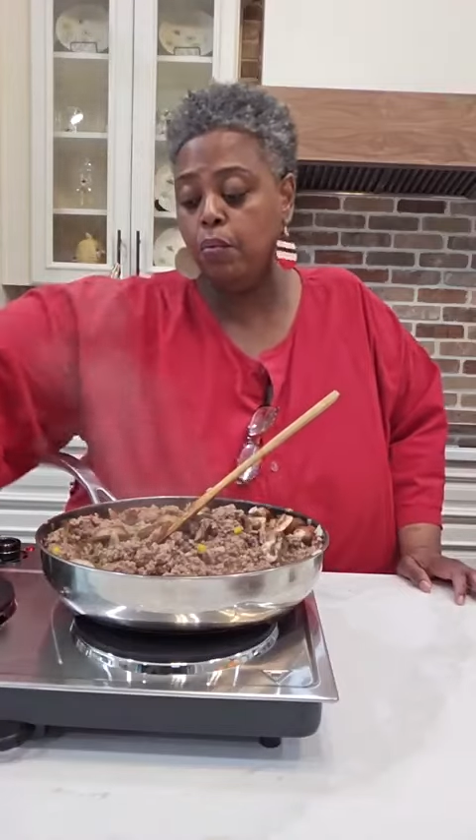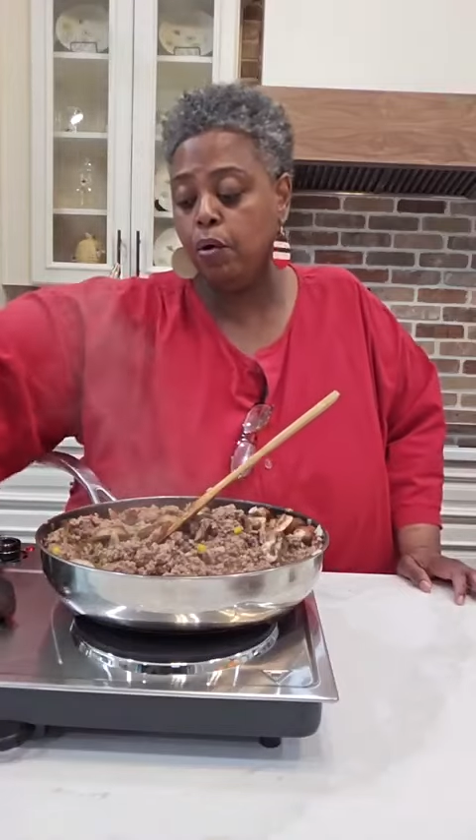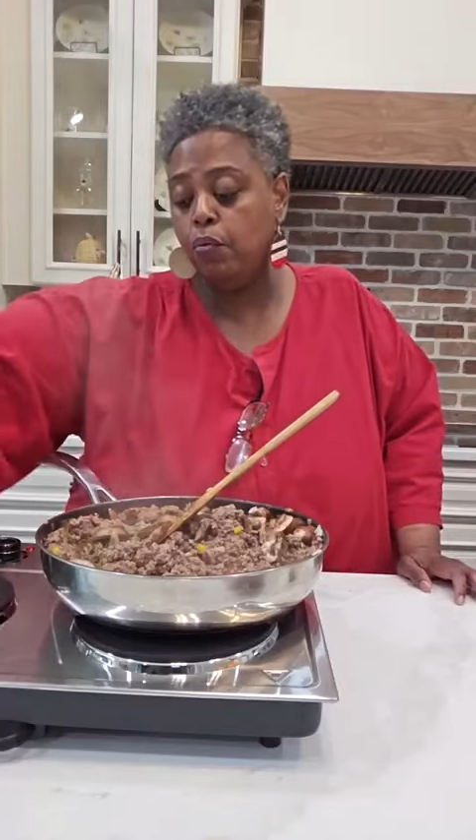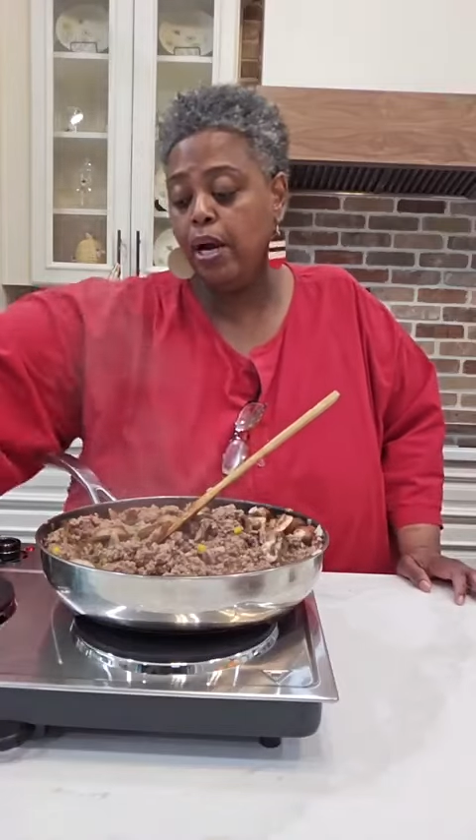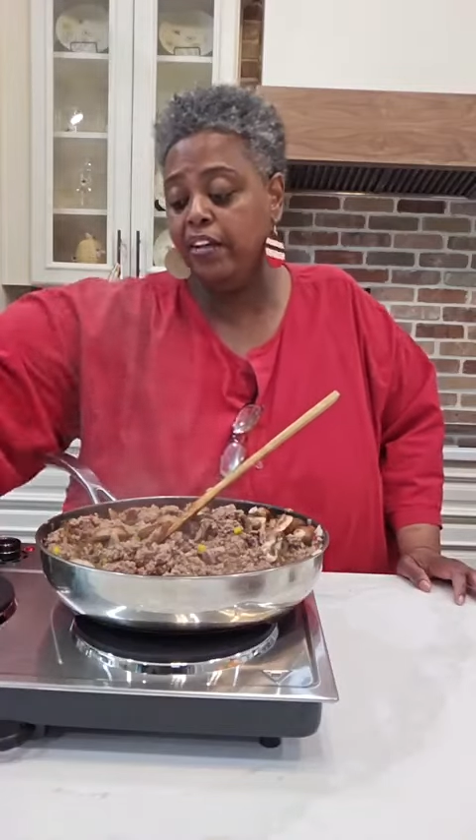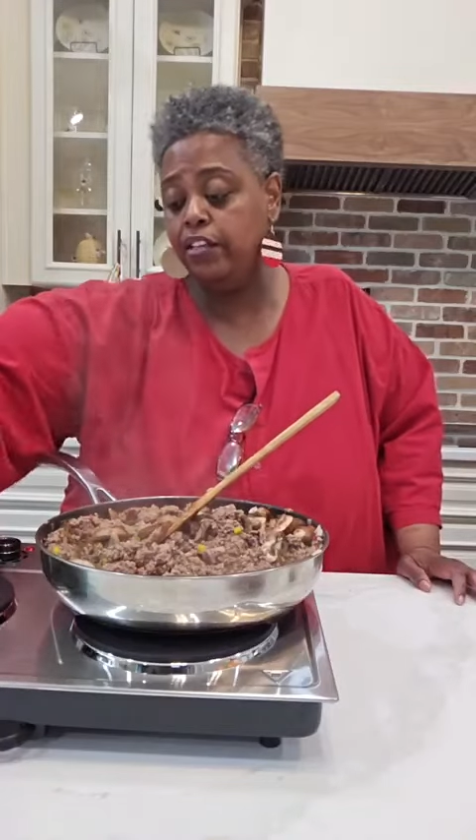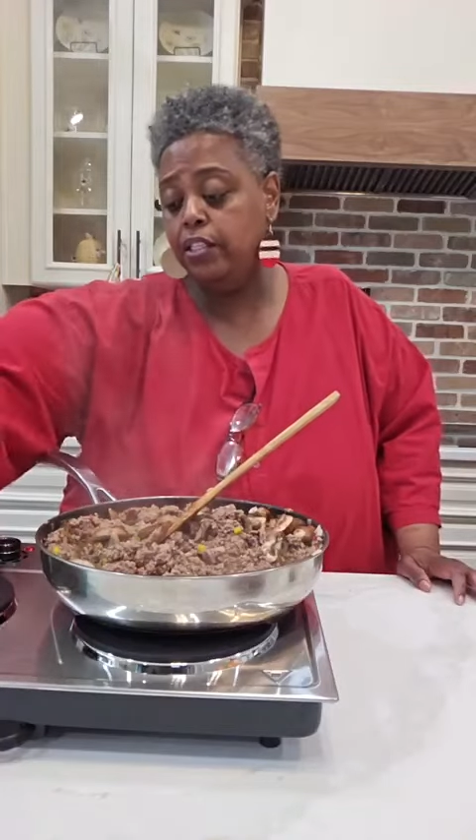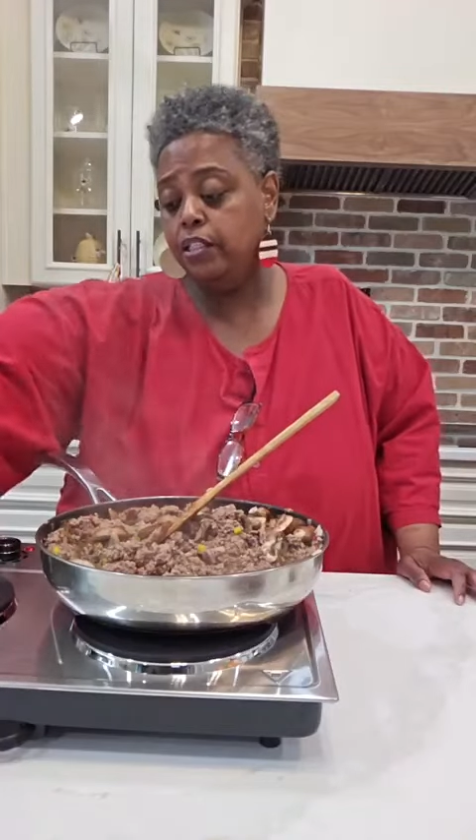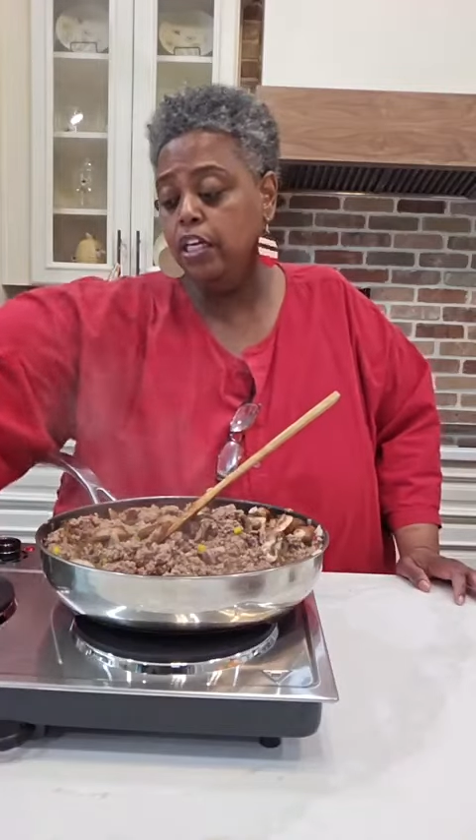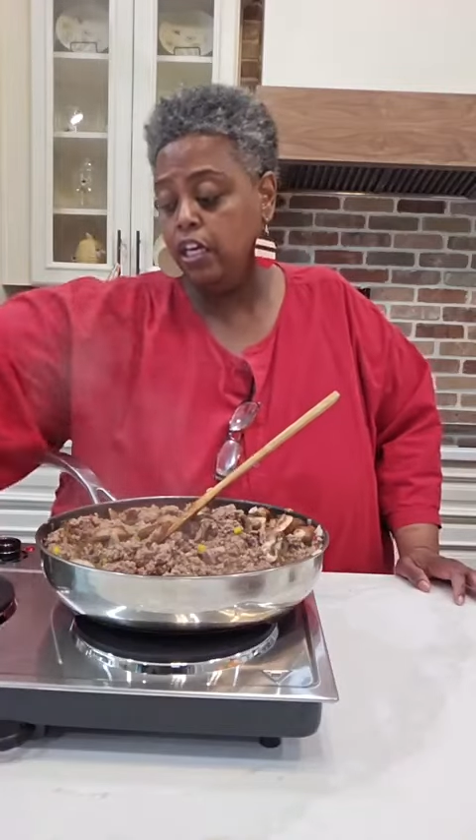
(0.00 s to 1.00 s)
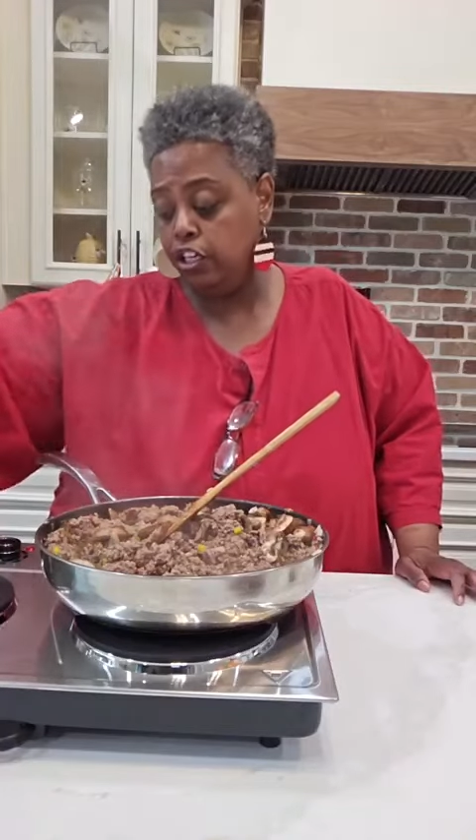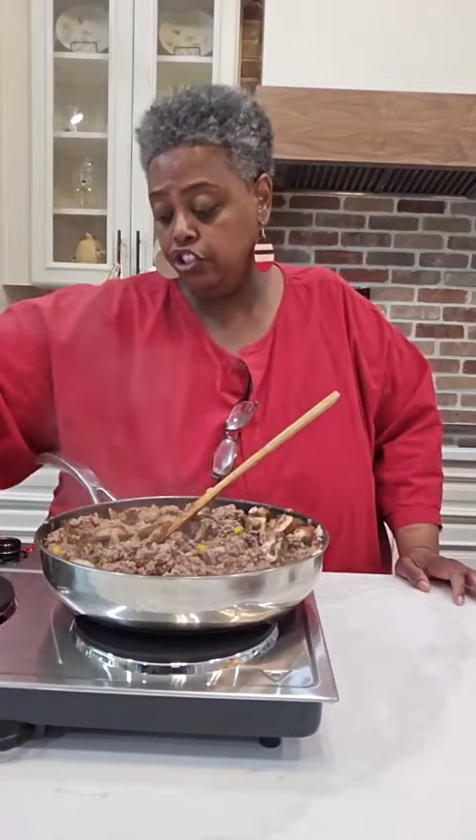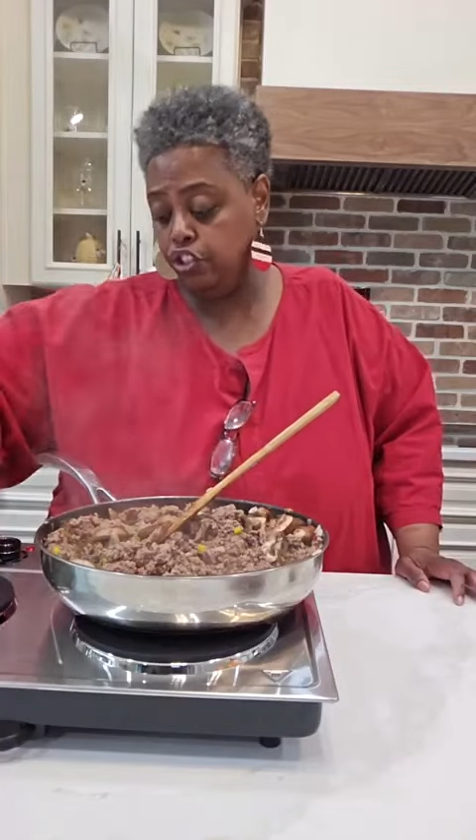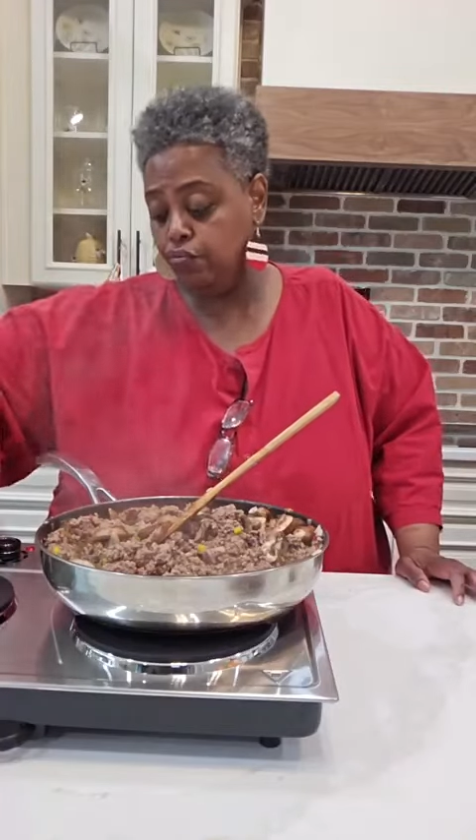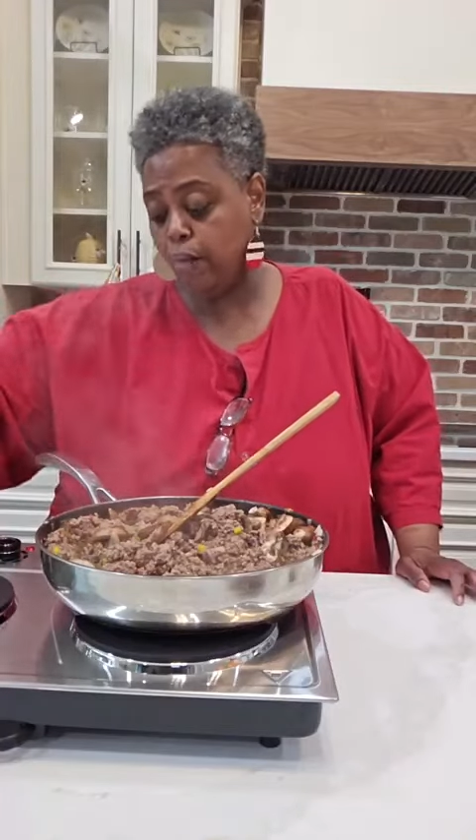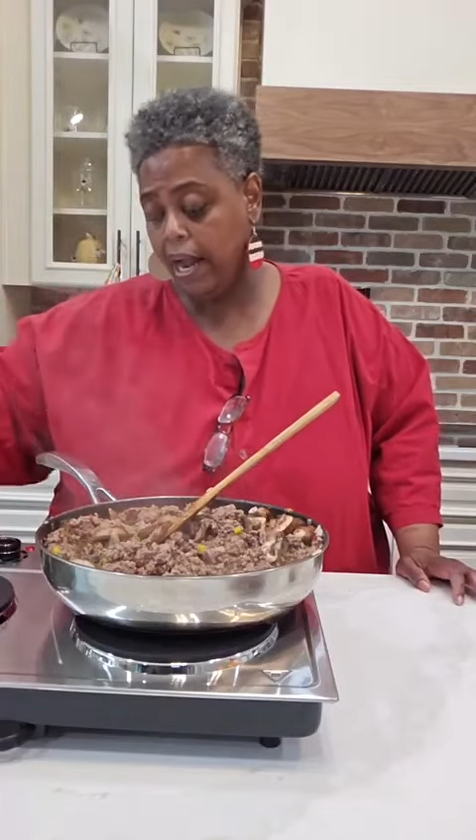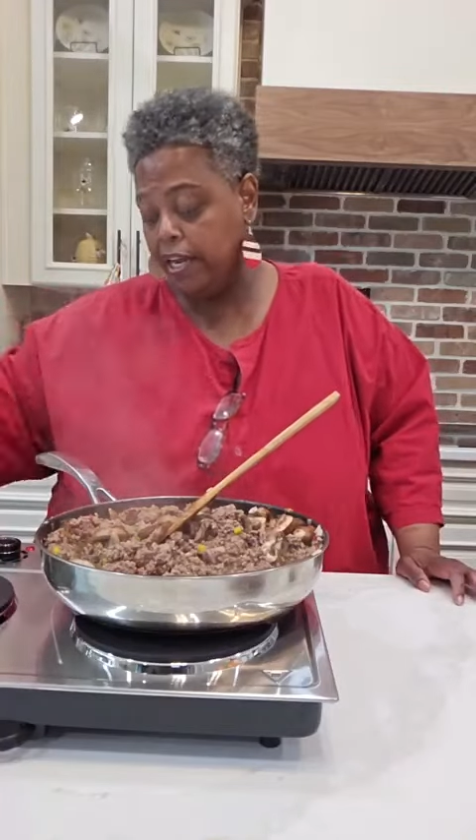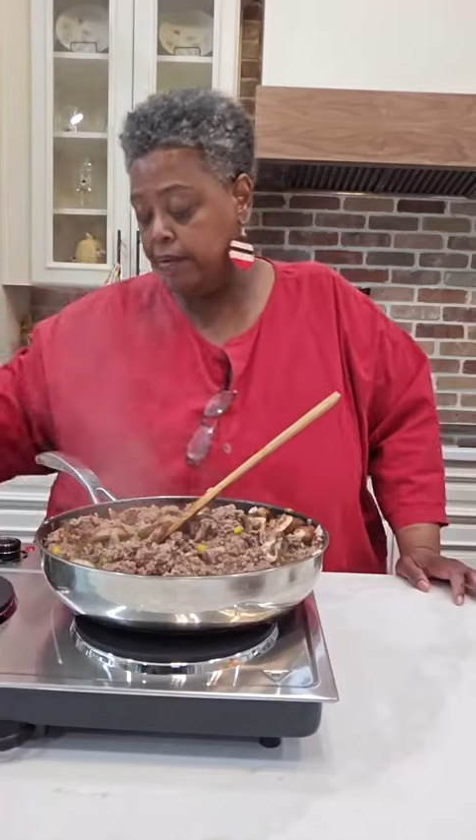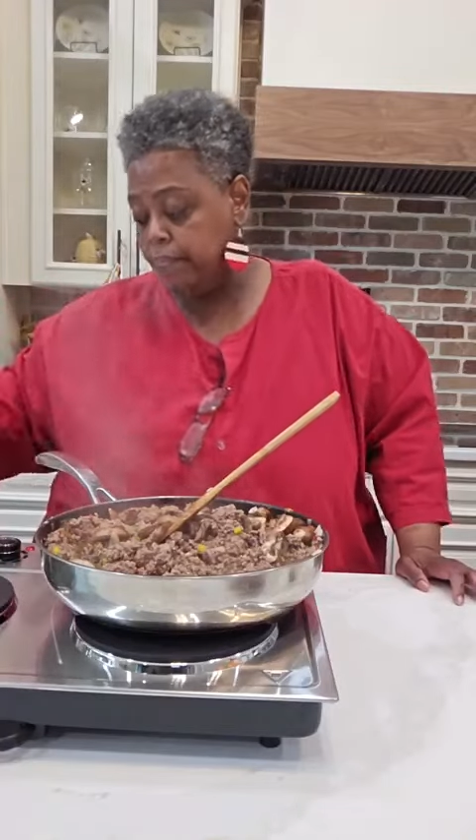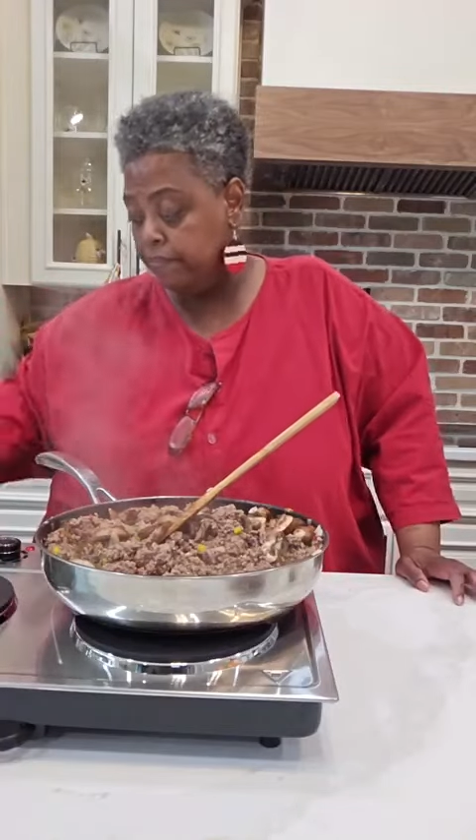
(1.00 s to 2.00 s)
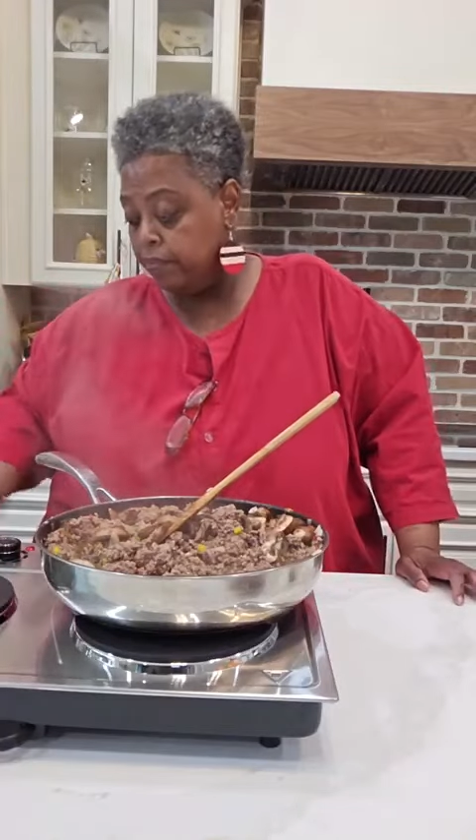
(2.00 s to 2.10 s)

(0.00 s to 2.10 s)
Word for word: both ways. And she right.